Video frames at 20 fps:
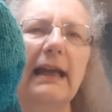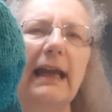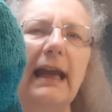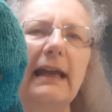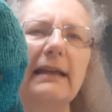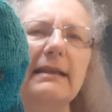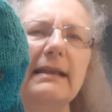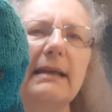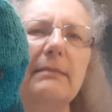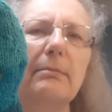
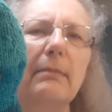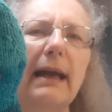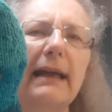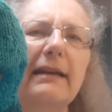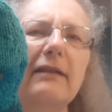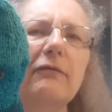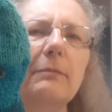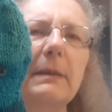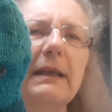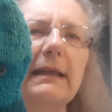as it might
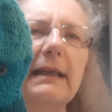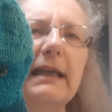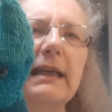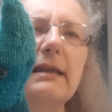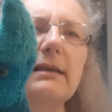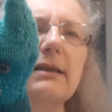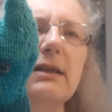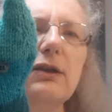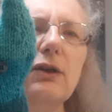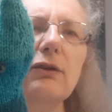have been
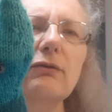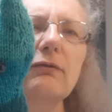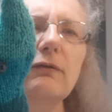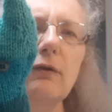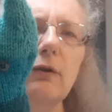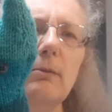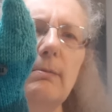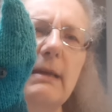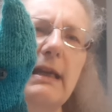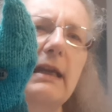easier
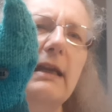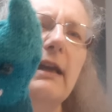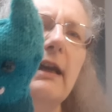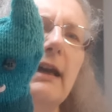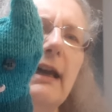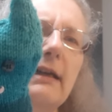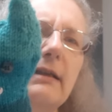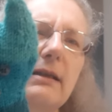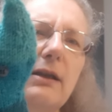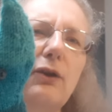for me
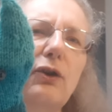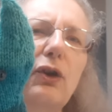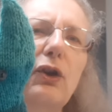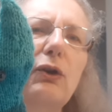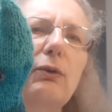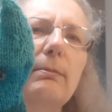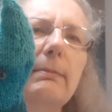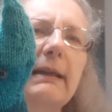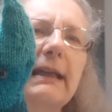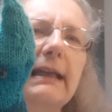as a
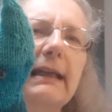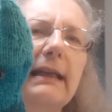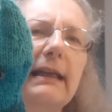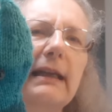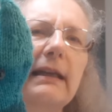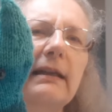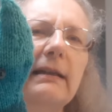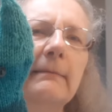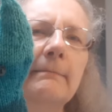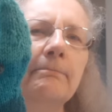newbie.